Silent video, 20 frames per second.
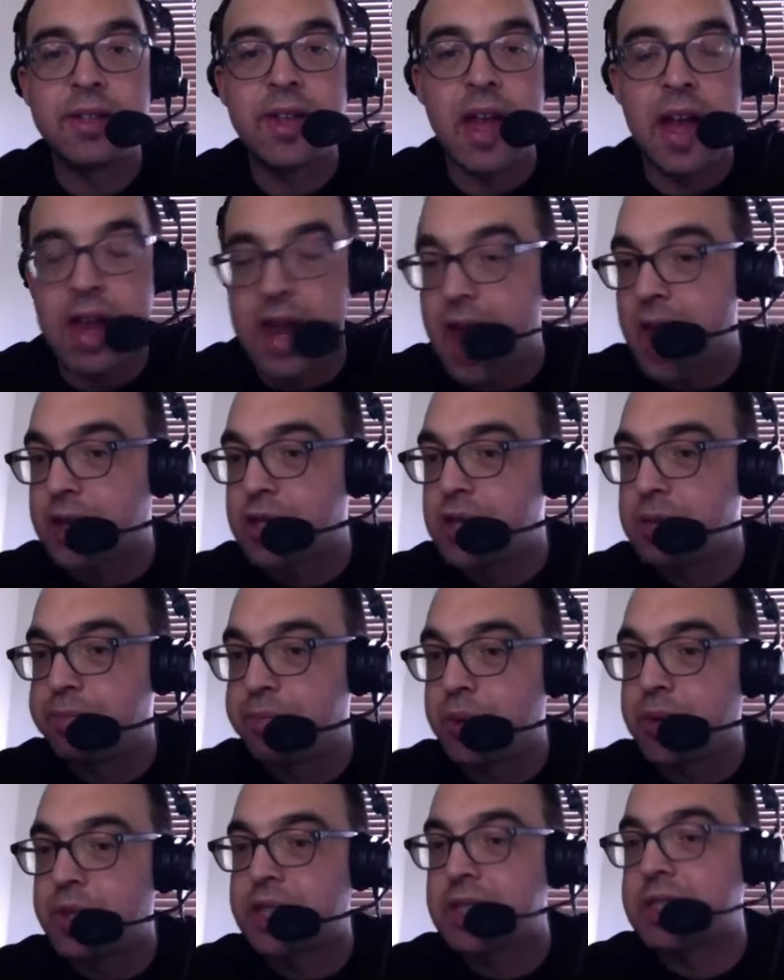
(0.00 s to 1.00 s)
actually
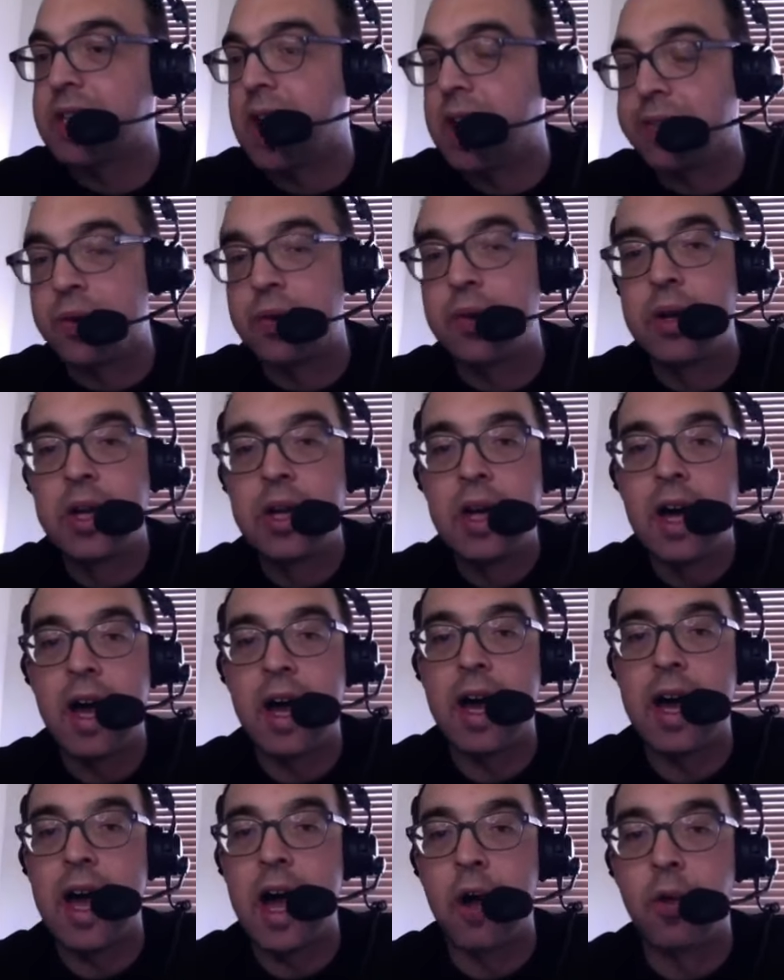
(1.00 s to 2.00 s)
put together
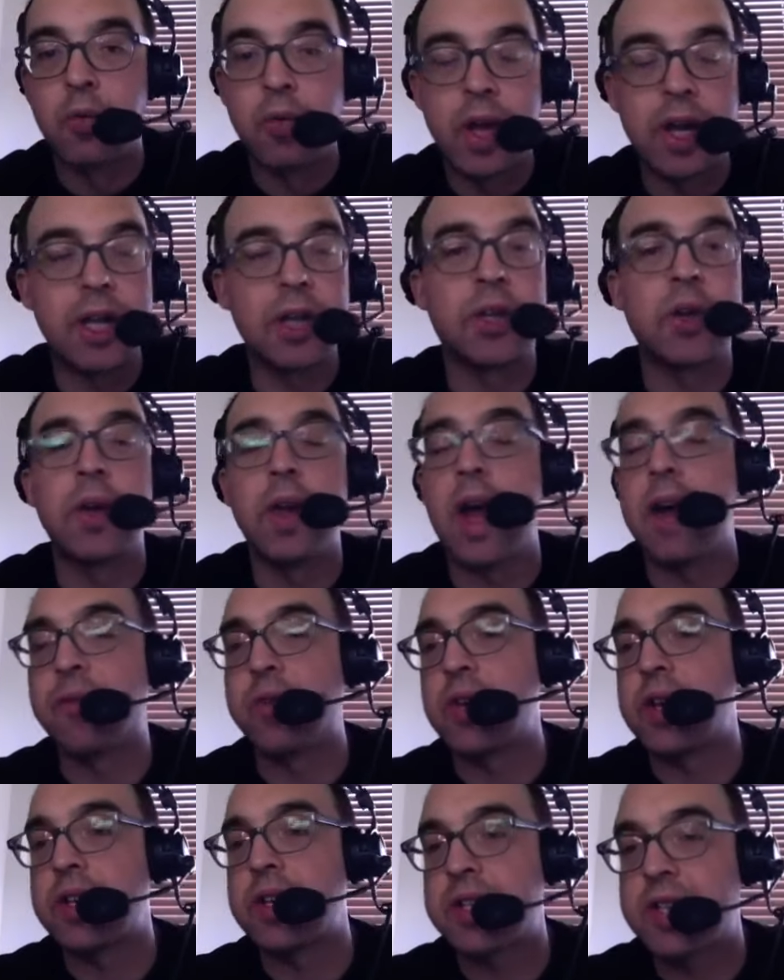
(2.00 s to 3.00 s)
a really good
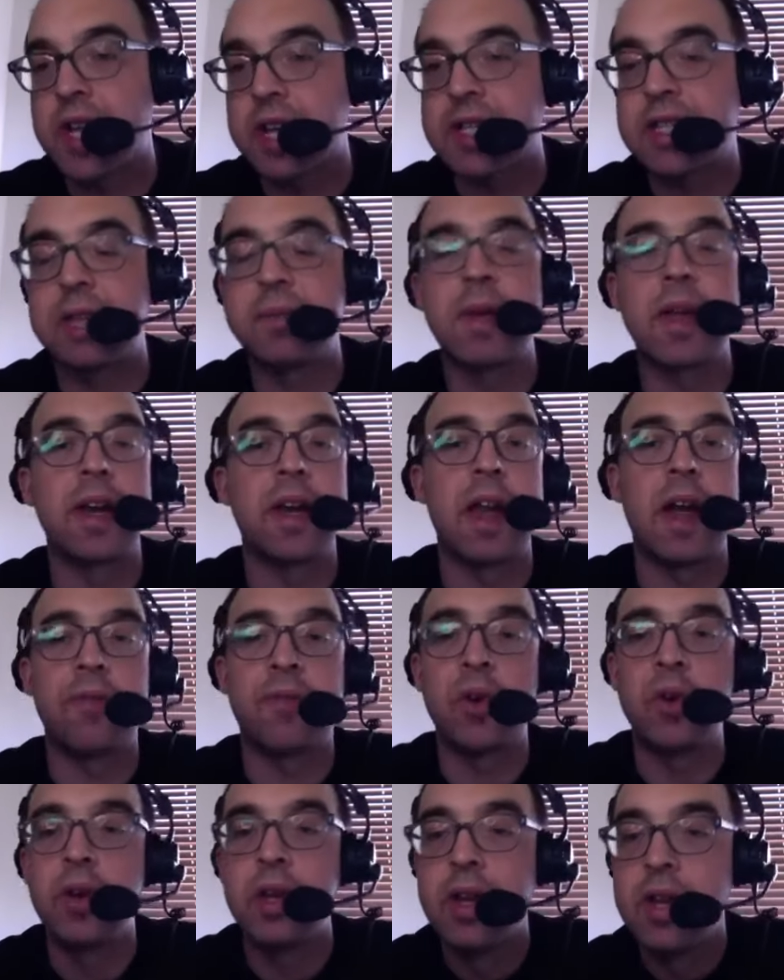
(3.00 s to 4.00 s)
effort, a 60-minute
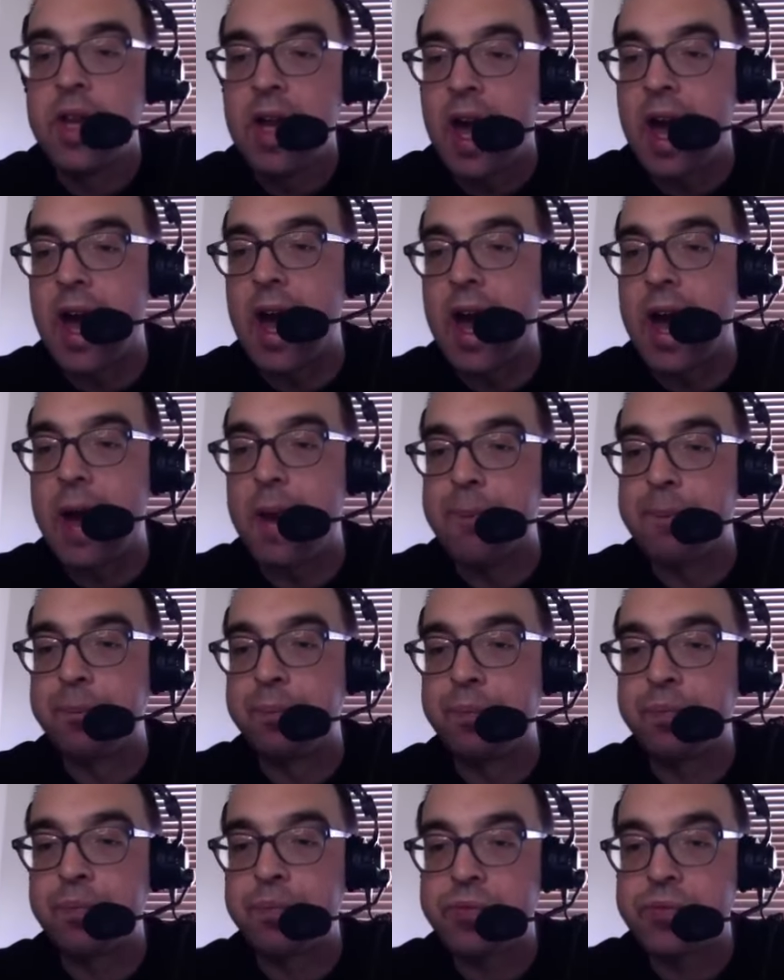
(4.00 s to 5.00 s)
effort.
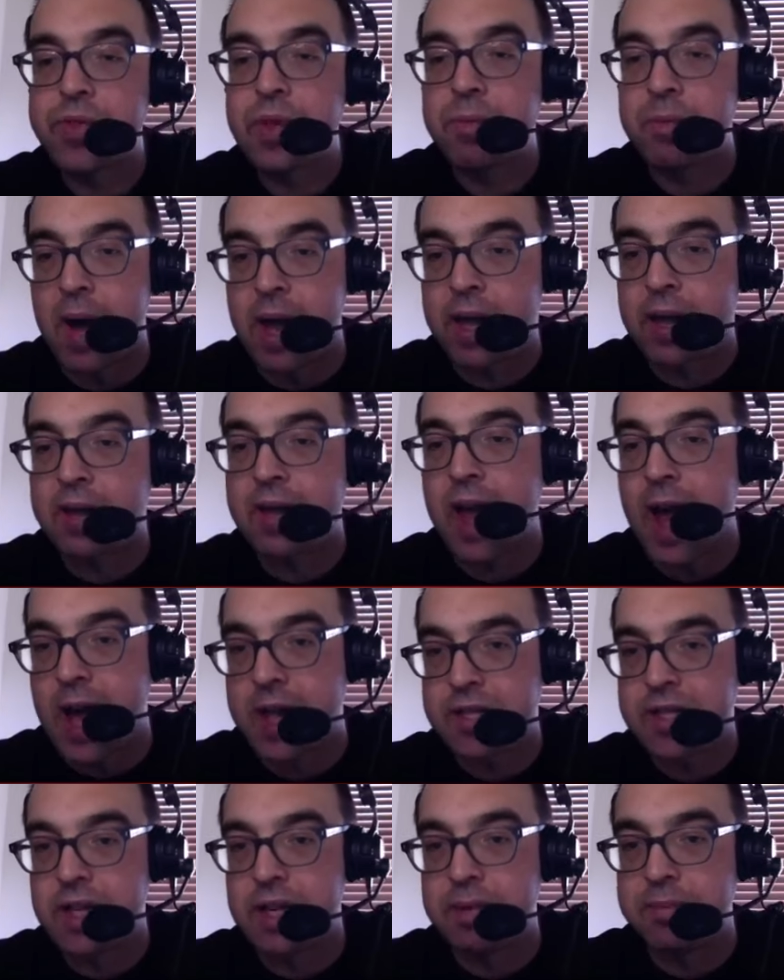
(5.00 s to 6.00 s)
Mike
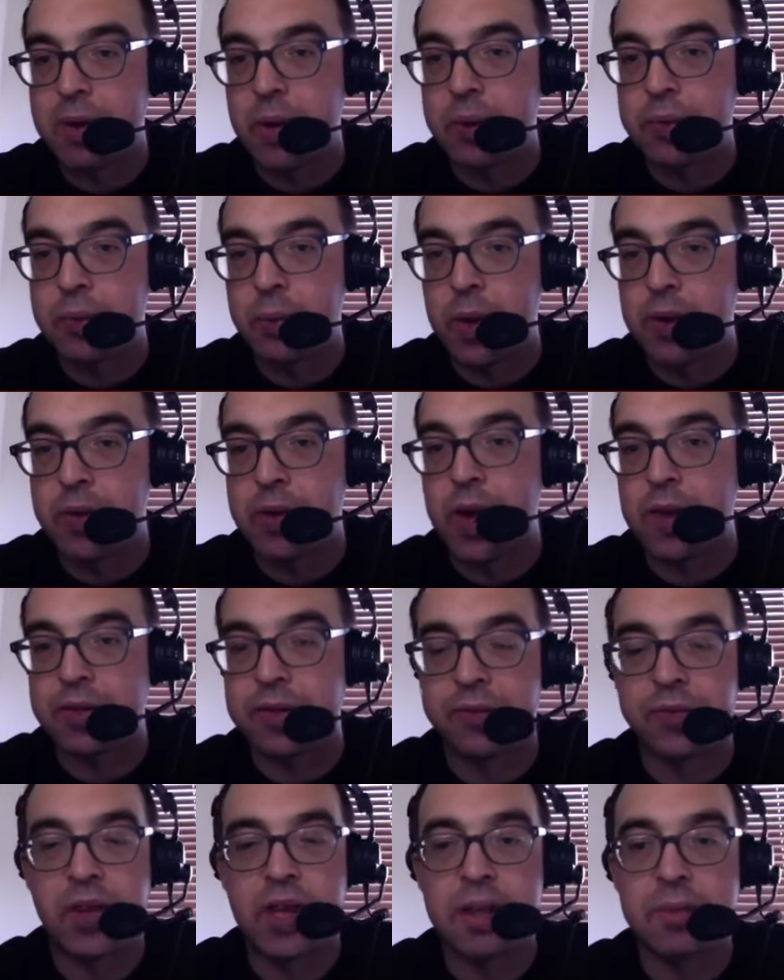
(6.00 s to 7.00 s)
asking about whether or not the
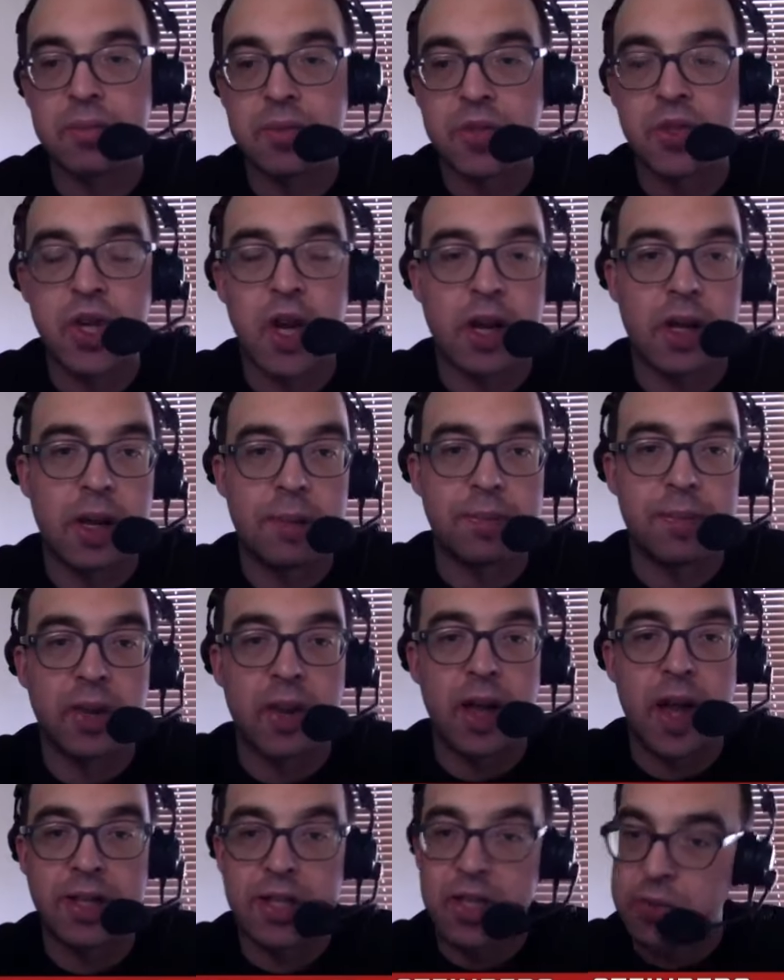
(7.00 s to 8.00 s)
Flames juggle up the
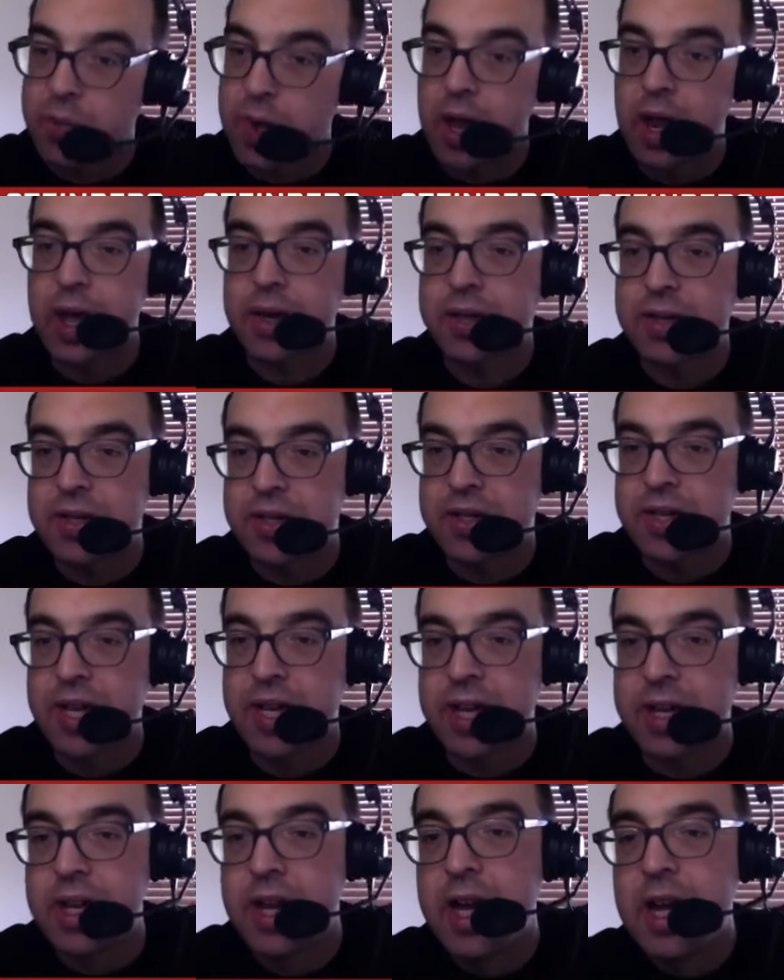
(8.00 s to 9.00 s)
lines as well. I could see
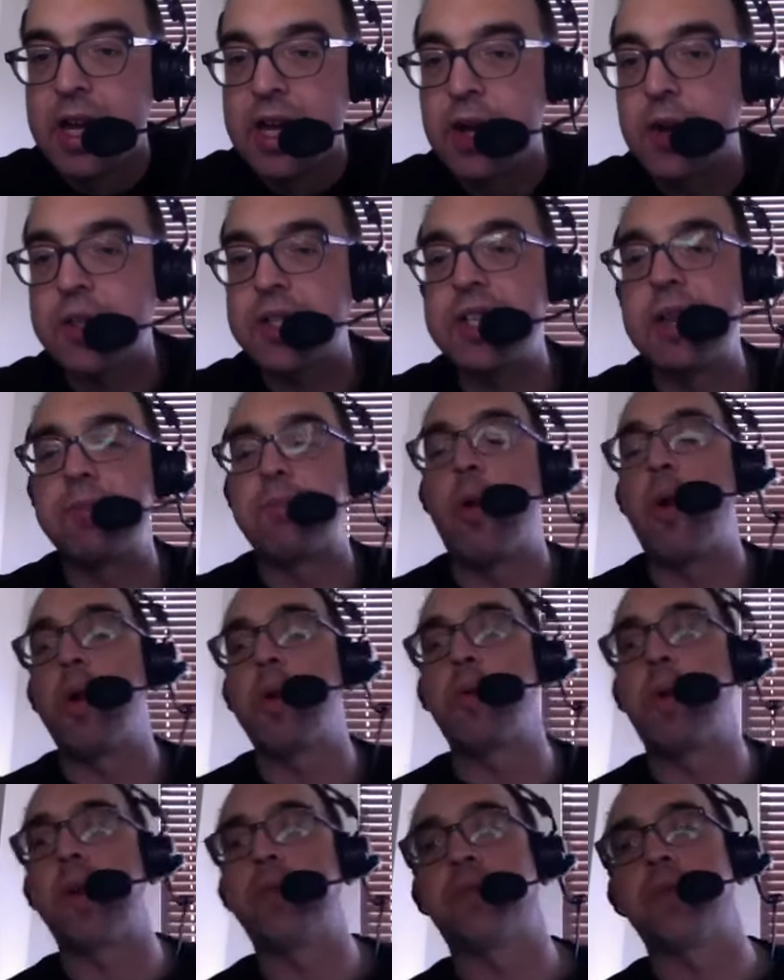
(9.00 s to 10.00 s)
it. Here's an important
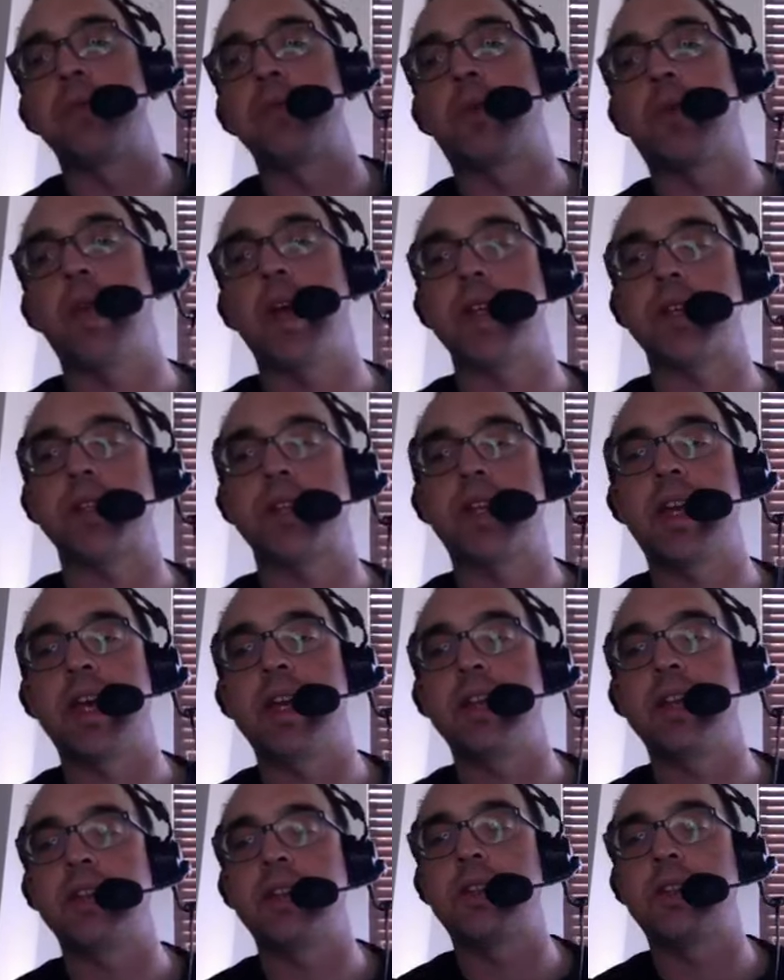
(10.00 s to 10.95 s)
one from Chris. Can